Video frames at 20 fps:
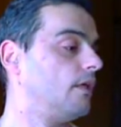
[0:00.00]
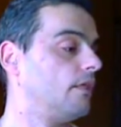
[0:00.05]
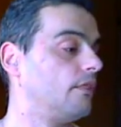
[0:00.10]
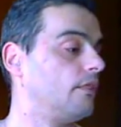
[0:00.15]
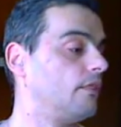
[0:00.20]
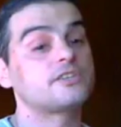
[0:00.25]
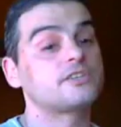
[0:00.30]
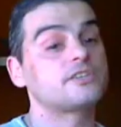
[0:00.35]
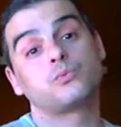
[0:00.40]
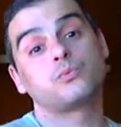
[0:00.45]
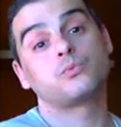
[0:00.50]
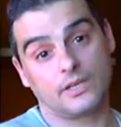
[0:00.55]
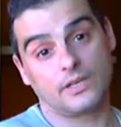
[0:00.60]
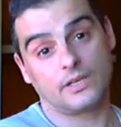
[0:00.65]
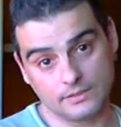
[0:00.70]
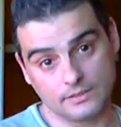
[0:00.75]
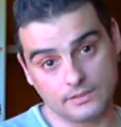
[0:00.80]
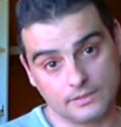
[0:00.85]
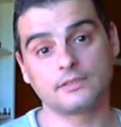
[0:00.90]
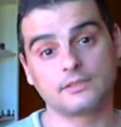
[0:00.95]
this
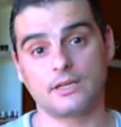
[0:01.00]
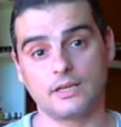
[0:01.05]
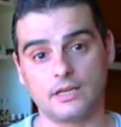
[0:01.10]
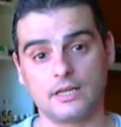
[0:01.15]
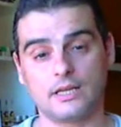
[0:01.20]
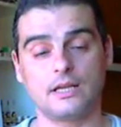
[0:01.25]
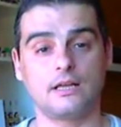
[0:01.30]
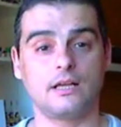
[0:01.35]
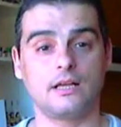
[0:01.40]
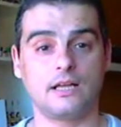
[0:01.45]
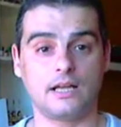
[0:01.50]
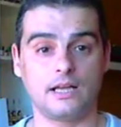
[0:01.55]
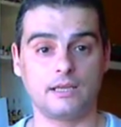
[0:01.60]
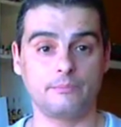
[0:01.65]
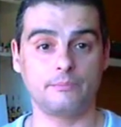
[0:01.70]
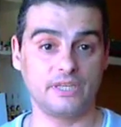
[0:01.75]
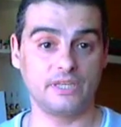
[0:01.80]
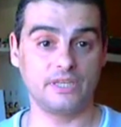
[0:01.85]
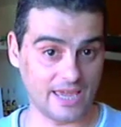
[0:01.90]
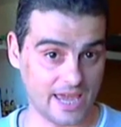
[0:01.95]
one I
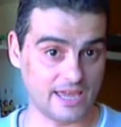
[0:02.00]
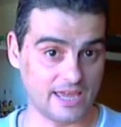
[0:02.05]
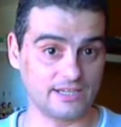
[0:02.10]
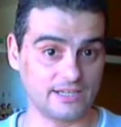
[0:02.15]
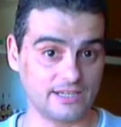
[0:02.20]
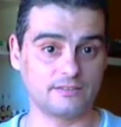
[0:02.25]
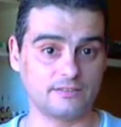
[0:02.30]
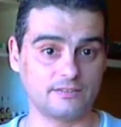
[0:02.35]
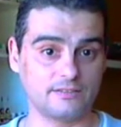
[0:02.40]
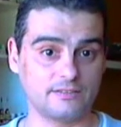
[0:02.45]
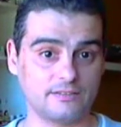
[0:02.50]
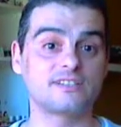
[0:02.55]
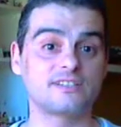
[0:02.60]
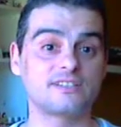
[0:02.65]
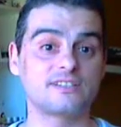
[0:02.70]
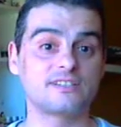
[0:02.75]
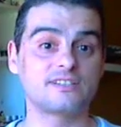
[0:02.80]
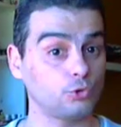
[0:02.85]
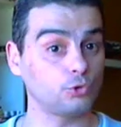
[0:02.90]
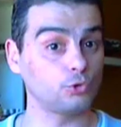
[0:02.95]
began it. It's an
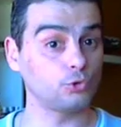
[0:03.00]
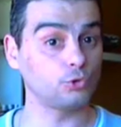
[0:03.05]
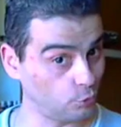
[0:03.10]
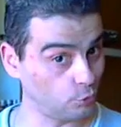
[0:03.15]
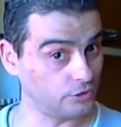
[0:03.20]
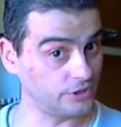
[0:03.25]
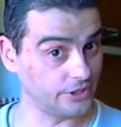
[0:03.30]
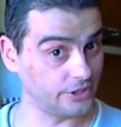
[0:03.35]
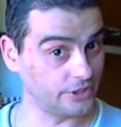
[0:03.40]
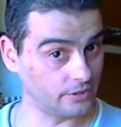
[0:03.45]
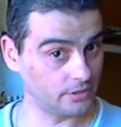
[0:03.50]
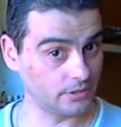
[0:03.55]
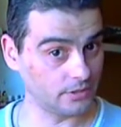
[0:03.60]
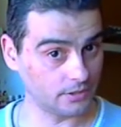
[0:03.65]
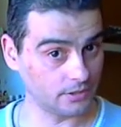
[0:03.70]
old tooling